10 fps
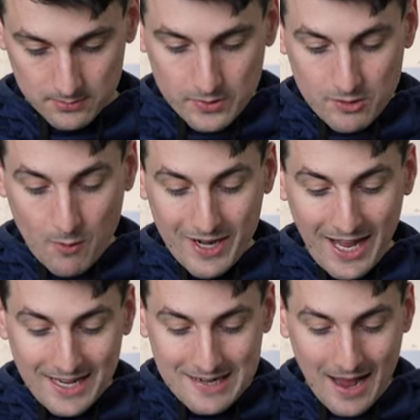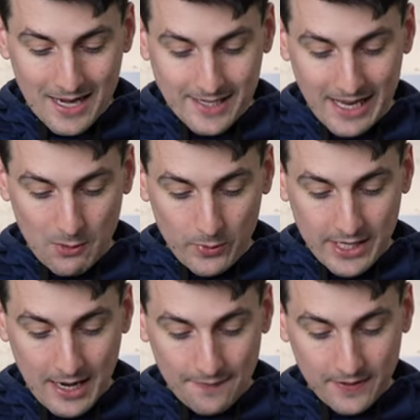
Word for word: So at 898, we got the